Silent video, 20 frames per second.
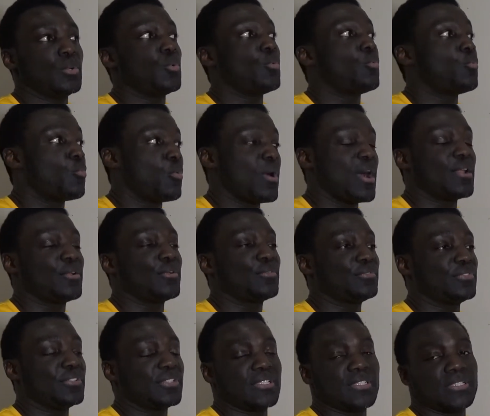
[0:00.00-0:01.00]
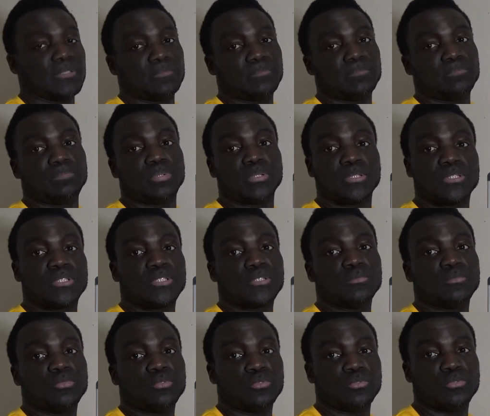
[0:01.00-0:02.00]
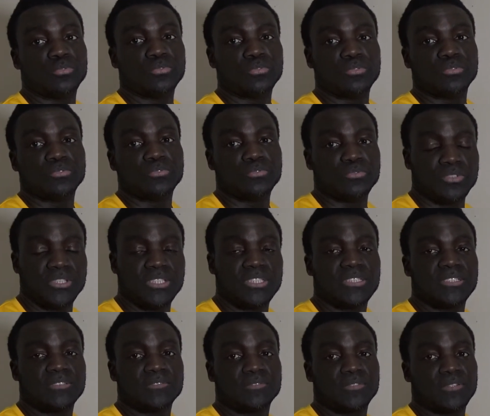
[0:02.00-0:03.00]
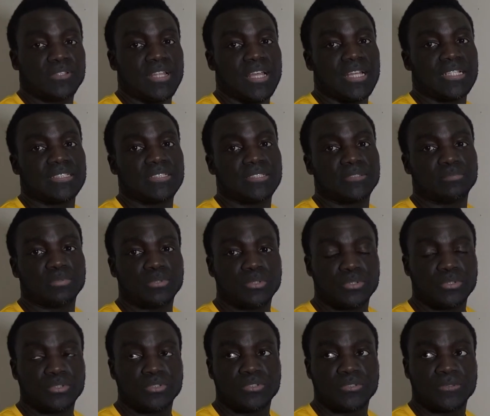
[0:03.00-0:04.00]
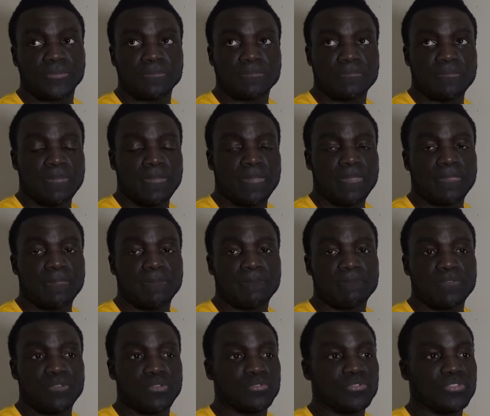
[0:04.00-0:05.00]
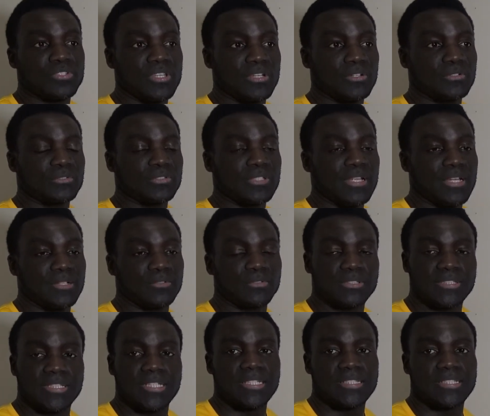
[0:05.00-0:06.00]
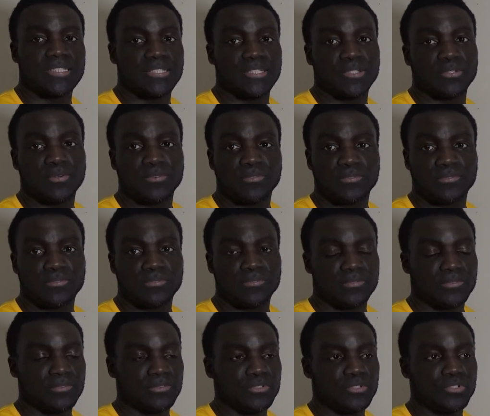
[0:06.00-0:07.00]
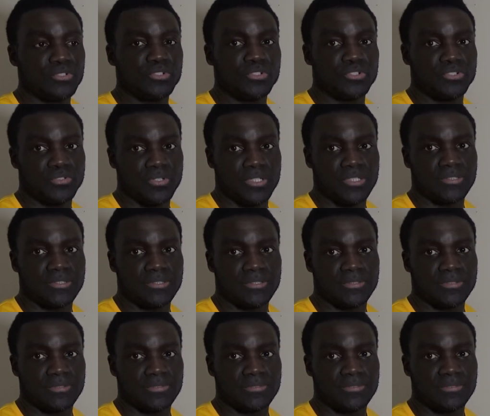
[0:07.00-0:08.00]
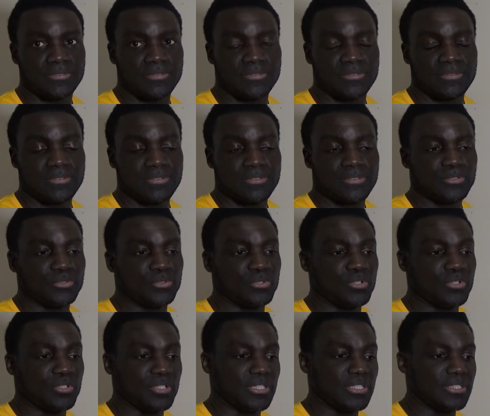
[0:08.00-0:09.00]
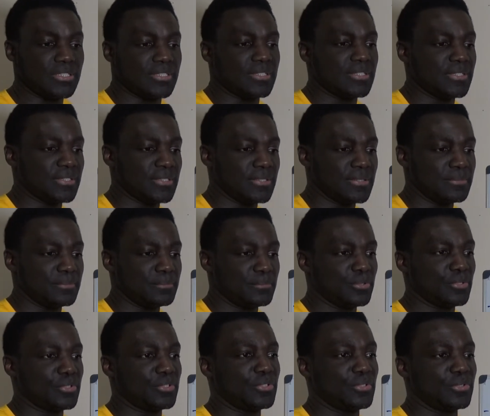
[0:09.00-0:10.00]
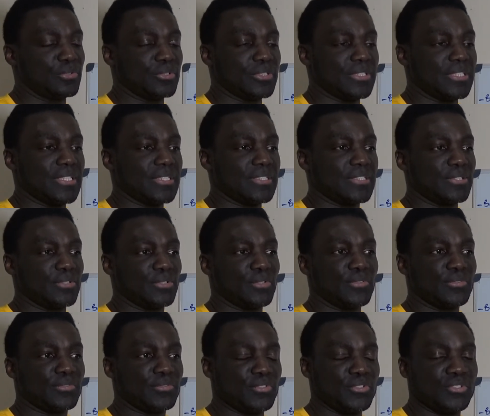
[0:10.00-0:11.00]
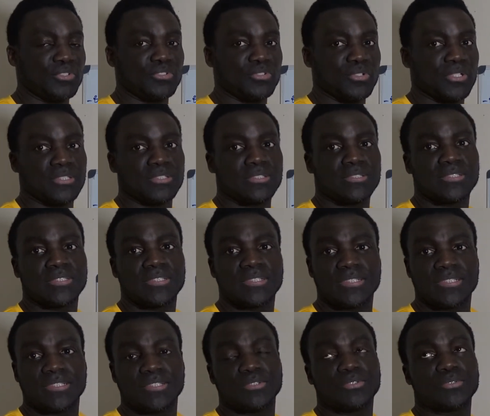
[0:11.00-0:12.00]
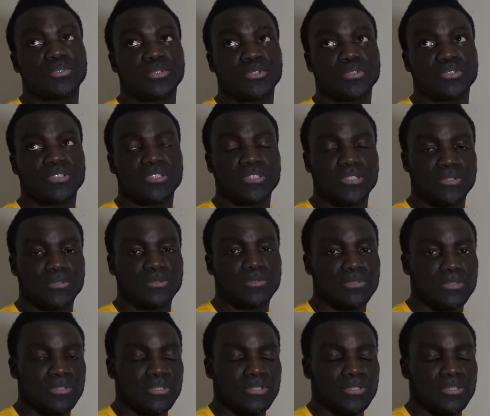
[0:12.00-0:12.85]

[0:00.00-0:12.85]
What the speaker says: one of the possible reason for that is because your cells are not getting enough nutrients. So you're eating, but you're not getting enough nutrients into your cell.